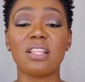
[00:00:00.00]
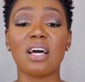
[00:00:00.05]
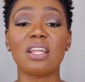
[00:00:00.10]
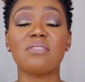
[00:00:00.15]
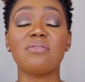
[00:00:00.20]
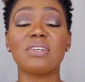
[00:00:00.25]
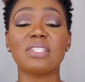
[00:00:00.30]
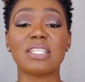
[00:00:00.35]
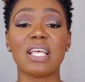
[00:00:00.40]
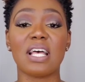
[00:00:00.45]

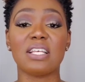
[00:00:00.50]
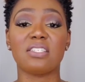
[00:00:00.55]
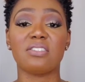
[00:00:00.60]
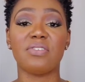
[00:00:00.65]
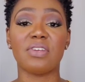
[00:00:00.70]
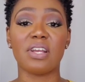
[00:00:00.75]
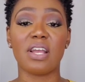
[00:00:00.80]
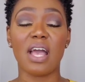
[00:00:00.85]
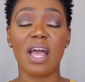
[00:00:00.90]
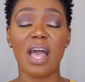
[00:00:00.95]
of us
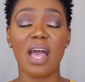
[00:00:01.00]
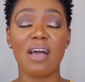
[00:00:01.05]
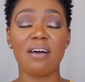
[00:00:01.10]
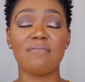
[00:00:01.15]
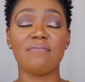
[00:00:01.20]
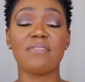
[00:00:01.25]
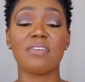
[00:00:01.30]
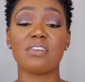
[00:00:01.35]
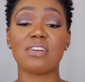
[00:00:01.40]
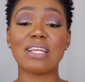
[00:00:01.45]

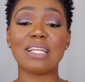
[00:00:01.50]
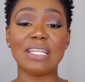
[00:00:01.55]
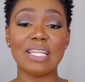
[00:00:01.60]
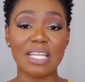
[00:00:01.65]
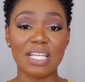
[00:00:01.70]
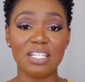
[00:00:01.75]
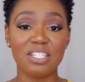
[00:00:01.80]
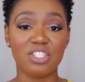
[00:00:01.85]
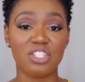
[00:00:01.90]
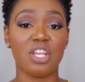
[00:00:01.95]
have very
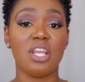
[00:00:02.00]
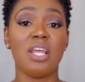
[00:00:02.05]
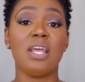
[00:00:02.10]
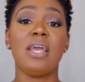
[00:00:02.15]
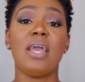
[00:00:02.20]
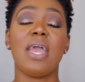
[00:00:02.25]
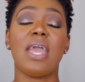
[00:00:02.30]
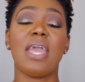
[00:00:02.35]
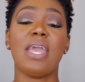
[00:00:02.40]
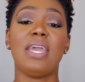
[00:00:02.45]
niche
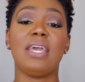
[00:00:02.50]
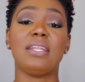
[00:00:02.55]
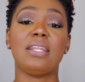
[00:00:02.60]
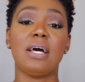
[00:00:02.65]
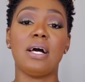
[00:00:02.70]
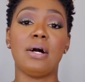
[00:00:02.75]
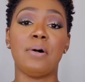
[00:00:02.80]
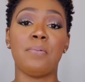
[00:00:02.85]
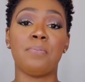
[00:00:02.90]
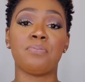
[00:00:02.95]

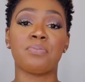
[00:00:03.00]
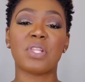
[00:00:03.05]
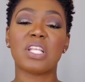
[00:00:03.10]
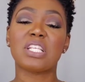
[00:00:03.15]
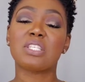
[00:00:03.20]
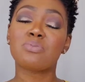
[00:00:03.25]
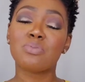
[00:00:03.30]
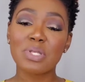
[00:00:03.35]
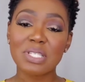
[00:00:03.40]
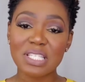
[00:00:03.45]
and
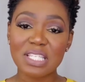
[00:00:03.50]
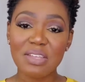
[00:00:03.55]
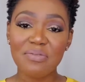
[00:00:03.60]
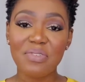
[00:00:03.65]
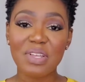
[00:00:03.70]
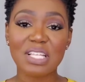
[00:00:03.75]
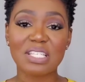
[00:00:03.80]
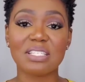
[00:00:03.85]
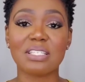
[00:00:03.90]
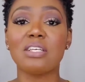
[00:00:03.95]

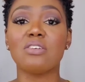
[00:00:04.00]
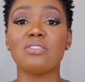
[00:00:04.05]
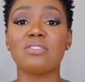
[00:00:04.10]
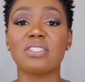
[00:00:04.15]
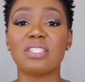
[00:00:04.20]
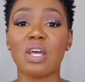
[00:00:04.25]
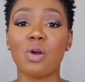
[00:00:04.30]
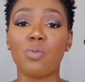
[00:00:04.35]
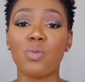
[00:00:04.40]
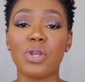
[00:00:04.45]
specific
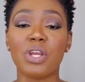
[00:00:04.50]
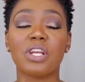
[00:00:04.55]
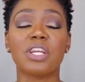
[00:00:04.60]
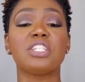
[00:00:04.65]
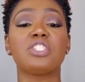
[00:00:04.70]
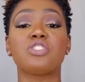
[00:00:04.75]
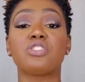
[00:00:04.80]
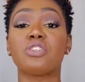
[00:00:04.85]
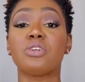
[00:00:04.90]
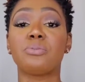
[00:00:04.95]
skills that we're
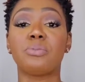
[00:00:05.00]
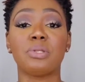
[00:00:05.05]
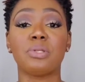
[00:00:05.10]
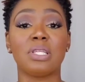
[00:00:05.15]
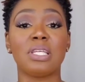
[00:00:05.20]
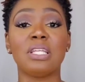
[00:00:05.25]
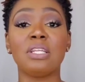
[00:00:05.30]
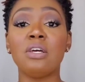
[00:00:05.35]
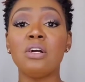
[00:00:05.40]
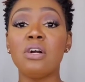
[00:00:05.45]

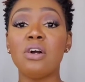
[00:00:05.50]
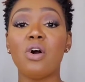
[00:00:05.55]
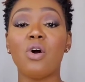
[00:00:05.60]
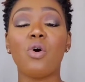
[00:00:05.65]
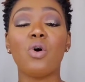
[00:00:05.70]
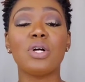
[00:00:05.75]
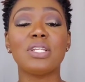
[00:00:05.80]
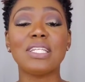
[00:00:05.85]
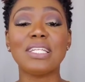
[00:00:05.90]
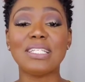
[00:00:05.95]
contributing
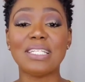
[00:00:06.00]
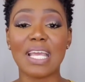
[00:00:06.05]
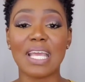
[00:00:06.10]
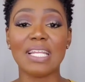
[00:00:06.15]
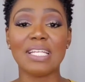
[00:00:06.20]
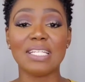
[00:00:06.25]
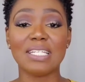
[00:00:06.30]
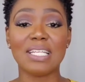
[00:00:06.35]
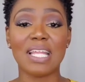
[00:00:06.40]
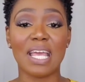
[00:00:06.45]
on the
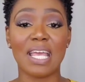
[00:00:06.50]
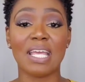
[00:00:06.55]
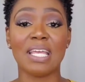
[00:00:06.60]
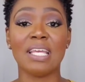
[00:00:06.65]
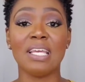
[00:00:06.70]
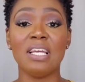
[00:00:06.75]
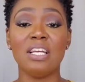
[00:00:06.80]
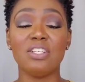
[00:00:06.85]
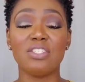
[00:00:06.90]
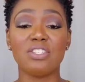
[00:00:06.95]

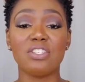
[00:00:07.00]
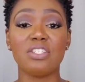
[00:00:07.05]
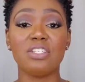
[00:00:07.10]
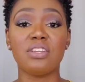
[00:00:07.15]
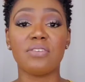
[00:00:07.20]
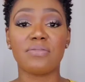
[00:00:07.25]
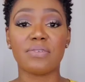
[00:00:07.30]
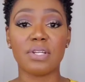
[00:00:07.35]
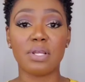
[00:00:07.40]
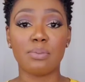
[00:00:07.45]
day-to-day to
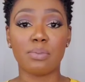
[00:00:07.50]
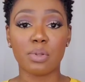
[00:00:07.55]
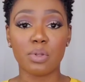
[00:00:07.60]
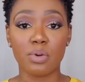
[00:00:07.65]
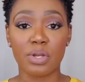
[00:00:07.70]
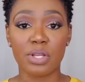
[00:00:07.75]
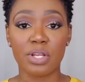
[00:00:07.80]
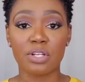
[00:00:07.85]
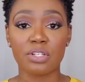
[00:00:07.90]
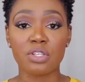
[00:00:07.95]
different
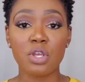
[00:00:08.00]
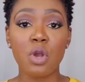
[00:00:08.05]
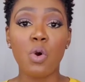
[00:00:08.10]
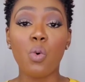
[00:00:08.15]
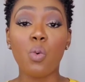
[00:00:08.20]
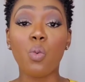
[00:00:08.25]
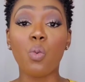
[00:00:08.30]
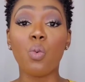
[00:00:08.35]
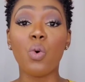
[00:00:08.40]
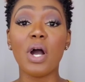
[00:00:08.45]
employers.
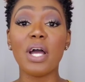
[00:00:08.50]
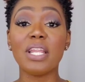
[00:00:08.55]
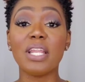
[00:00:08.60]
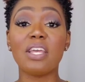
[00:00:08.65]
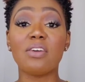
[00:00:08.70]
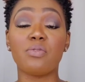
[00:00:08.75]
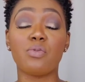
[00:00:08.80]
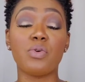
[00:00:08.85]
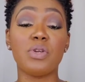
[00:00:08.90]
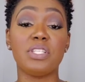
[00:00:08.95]
What
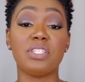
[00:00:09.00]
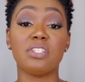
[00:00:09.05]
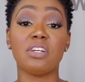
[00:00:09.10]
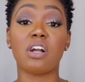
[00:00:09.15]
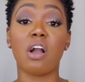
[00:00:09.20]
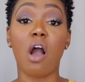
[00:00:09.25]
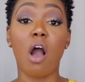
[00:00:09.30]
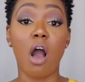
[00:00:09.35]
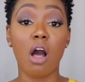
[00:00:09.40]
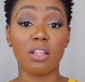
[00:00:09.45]
if we
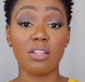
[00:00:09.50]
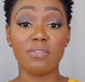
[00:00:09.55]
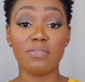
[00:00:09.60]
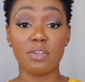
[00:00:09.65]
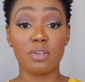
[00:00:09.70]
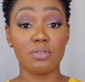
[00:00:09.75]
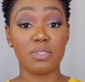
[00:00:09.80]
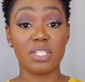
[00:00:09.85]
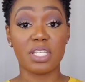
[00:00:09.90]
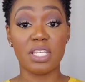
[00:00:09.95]
took all of
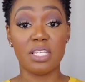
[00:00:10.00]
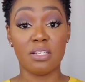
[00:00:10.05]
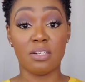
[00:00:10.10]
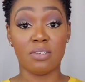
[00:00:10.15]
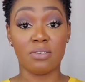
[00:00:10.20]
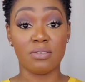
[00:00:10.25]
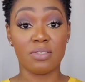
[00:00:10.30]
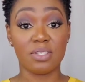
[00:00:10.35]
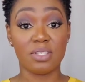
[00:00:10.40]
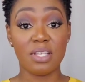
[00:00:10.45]
those
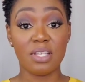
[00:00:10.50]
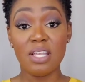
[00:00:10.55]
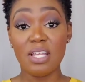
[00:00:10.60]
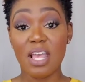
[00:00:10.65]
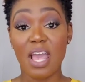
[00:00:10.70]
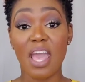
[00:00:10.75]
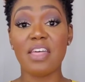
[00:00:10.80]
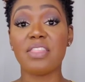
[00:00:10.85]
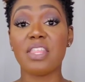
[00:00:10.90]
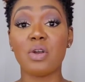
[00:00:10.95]
skills
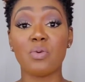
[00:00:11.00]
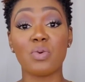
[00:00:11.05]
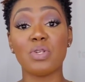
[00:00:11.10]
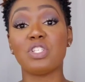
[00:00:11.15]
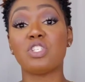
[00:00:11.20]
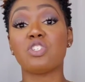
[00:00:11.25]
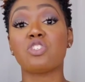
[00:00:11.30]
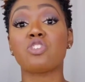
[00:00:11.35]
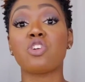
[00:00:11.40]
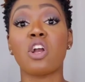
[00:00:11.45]
and then we
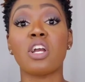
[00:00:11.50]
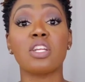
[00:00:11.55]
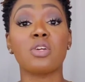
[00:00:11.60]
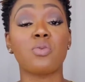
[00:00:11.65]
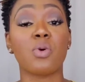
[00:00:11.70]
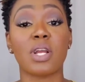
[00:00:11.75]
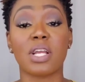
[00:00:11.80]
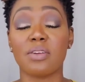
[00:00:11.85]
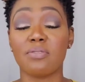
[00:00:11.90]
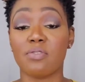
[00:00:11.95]
started
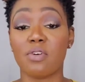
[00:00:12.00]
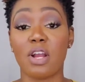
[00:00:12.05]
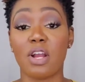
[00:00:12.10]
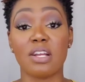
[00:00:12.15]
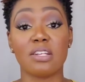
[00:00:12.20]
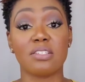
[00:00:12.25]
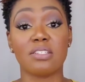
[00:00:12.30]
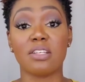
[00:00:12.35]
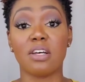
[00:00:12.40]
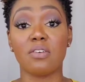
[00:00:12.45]
working for
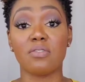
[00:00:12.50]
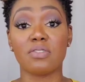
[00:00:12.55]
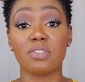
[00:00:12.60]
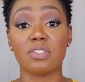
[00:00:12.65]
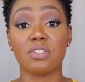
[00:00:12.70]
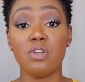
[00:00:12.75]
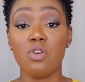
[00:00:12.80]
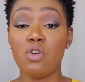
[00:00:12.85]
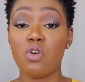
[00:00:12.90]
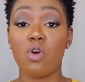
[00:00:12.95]

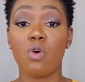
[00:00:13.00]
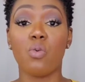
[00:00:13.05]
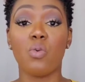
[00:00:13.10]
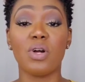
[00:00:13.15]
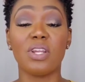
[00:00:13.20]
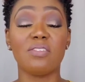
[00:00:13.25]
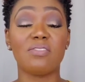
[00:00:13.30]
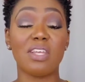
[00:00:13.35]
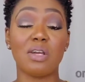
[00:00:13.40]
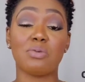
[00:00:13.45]
ourselves? Or
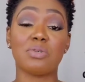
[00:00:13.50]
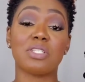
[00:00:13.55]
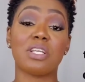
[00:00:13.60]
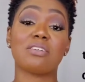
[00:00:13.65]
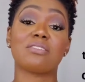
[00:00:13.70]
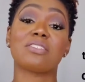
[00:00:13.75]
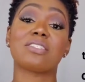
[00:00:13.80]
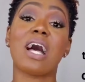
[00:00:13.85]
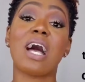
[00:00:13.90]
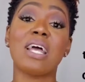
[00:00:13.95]
what if that was our
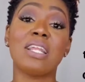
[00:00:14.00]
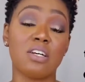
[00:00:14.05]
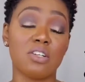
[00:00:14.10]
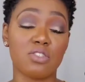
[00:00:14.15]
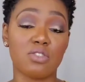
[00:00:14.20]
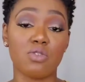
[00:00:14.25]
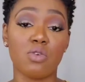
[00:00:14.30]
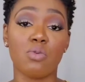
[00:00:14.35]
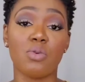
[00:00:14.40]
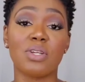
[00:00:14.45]
side
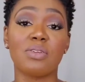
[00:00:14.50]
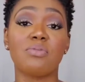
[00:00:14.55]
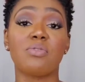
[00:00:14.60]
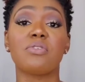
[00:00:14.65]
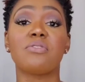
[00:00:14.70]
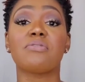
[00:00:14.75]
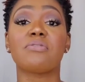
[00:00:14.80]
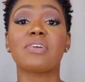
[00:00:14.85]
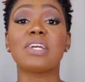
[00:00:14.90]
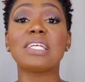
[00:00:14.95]
hustle? Or what if
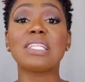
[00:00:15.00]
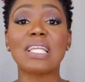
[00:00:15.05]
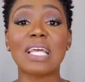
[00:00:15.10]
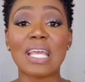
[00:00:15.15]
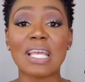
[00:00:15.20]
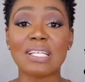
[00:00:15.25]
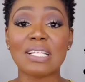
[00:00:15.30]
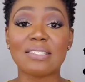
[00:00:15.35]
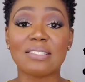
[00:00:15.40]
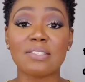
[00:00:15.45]
we
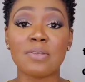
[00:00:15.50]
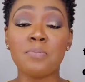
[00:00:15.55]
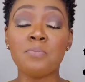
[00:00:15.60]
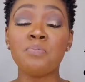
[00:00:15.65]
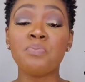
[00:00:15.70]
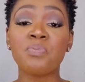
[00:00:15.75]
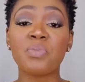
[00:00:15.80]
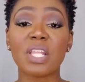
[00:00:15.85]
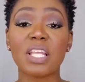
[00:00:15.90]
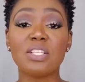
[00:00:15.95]
freelance
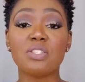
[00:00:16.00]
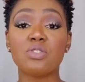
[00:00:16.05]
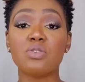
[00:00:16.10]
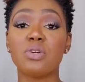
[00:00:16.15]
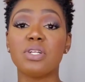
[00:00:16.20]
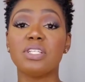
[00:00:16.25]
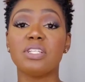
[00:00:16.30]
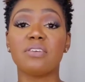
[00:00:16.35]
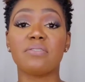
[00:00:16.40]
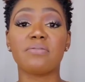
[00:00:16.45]
into
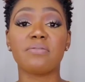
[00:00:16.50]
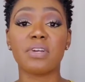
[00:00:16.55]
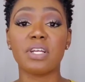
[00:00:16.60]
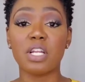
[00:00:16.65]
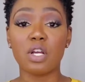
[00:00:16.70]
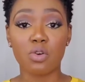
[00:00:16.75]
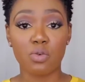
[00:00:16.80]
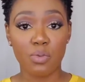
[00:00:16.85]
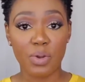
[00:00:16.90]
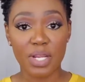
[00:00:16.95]
a
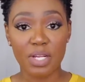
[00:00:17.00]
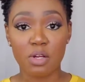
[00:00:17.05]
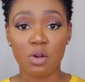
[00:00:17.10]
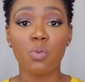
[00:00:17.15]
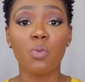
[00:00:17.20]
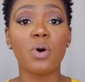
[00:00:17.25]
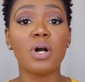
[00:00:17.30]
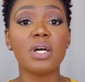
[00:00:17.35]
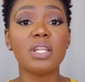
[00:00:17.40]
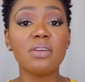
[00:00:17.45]
different arena? Or
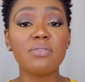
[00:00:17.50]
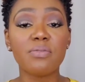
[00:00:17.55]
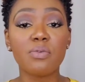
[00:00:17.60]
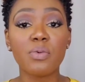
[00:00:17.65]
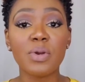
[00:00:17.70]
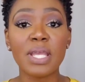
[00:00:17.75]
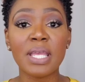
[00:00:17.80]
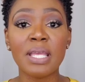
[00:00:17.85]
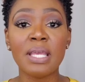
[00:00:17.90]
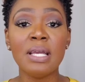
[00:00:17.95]
what if
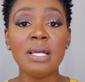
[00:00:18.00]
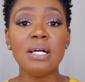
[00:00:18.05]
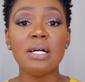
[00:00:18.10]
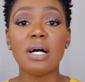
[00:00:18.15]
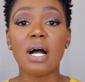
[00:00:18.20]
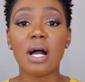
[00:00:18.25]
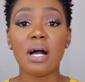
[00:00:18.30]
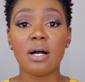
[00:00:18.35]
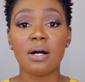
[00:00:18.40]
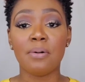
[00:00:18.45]
we
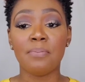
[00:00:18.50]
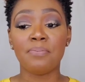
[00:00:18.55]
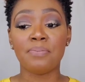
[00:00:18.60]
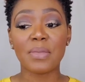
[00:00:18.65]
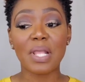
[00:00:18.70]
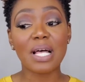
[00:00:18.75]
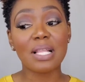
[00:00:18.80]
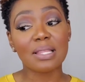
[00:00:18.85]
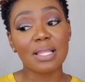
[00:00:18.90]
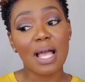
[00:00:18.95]

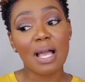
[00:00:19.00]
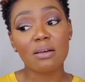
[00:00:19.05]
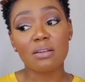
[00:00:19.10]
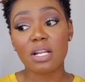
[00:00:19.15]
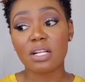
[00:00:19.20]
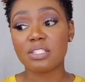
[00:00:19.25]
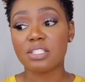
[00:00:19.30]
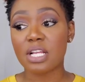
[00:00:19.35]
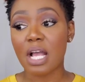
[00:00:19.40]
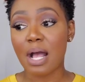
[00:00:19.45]
allowed
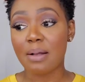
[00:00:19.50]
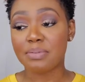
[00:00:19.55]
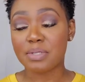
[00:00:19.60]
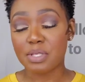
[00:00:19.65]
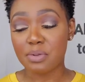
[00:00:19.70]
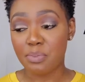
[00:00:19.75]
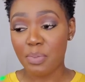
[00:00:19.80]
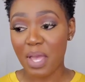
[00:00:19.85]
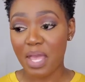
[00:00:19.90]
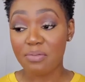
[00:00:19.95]
our job
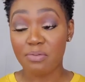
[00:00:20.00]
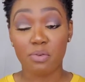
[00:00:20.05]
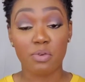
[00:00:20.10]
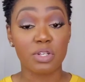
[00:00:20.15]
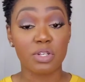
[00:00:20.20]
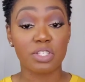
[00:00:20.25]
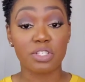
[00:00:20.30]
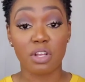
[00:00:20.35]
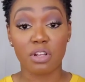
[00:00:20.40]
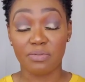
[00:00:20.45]
to pay
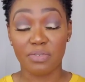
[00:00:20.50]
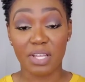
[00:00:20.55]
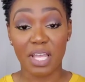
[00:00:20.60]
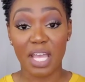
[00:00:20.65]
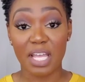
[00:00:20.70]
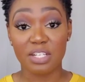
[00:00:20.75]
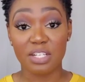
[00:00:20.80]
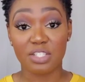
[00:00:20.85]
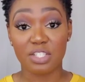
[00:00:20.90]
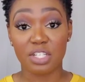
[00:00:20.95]
for a
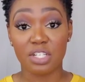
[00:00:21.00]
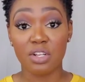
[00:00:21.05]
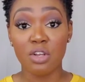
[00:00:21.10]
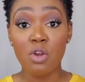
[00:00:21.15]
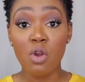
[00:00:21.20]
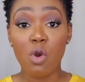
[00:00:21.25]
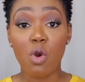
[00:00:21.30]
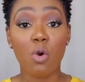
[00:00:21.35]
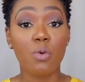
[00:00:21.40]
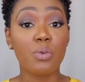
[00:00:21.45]
certification,
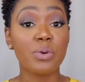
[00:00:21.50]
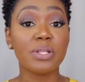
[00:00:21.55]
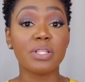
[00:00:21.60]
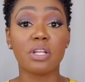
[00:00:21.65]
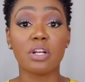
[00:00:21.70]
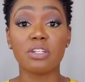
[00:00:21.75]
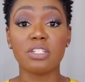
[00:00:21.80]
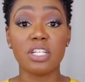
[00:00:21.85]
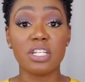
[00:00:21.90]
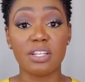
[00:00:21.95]
or we
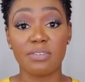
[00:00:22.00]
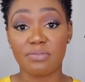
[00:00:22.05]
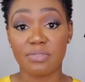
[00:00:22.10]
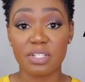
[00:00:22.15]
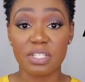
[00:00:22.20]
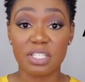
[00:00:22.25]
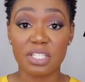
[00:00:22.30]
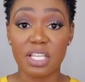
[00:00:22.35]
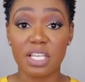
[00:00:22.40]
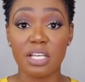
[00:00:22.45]
learned a
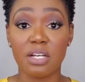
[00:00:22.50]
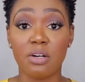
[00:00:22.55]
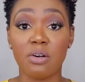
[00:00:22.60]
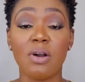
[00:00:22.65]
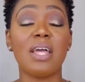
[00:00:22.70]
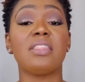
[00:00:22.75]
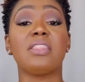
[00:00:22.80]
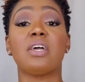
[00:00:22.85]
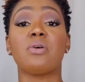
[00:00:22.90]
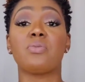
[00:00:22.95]
different skill
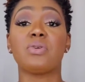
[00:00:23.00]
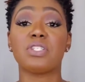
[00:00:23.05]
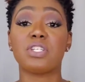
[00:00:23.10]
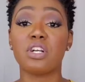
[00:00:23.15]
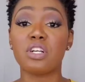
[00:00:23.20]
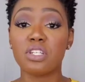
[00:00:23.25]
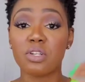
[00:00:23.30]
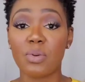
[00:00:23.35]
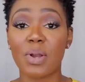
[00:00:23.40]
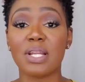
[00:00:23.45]
and then we
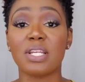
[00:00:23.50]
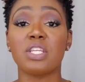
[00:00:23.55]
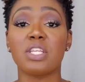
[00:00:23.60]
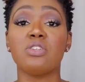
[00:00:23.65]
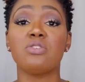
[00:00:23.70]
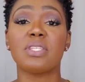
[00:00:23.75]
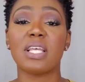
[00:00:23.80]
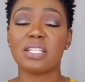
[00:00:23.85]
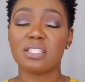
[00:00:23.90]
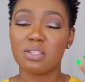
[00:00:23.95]
turned around and
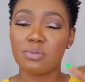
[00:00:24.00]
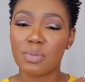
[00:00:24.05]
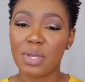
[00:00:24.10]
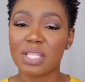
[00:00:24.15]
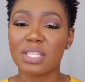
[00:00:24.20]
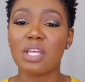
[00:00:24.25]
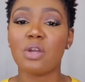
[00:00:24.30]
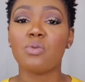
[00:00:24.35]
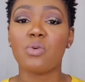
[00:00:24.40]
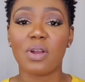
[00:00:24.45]
use that to
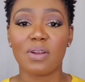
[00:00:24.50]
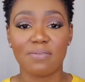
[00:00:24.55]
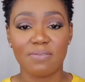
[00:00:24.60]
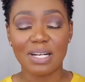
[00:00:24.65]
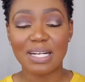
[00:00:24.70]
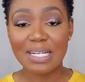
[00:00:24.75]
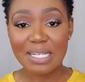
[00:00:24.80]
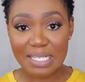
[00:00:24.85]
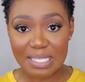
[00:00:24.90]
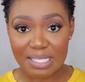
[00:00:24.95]
make that work
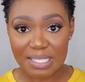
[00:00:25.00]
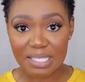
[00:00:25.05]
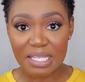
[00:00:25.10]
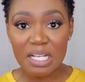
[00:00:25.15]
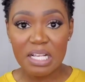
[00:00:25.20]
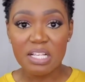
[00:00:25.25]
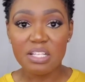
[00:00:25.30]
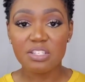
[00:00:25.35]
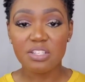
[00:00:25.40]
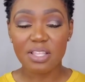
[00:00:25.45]
for us?
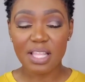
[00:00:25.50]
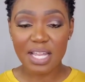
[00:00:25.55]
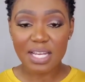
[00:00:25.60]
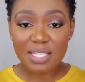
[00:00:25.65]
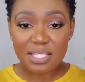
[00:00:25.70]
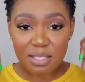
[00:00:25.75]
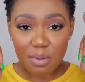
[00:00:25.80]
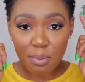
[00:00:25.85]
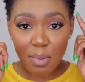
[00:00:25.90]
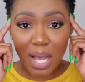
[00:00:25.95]
So that
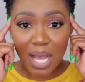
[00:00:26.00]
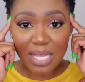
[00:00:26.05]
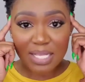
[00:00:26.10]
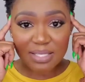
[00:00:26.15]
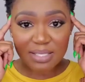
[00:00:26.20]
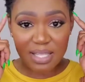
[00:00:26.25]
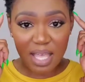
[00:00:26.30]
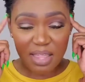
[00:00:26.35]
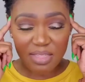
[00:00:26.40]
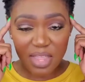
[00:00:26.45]
is the
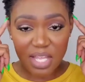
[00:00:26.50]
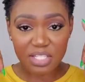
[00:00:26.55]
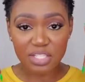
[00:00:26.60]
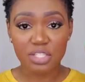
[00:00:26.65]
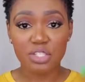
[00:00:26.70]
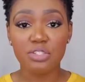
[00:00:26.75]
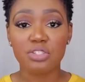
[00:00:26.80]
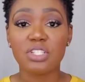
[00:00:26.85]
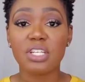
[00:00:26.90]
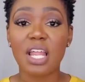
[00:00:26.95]
mindset
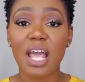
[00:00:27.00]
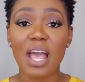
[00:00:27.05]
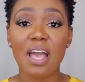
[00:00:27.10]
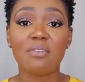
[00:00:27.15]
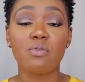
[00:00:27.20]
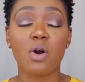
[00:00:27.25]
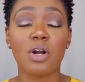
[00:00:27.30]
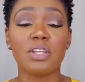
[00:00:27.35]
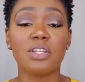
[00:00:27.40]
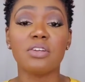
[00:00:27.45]
that you should
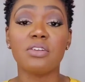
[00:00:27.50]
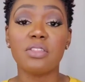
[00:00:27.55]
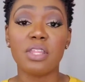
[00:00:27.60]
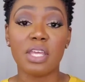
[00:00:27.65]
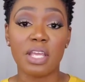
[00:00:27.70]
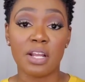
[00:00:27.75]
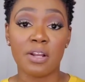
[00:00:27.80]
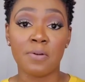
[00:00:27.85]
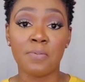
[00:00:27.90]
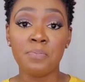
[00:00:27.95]
have while you're
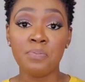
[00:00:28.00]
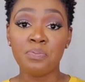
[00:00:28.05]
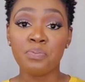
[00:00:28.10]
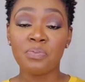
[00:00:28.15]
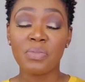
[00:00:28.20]
there.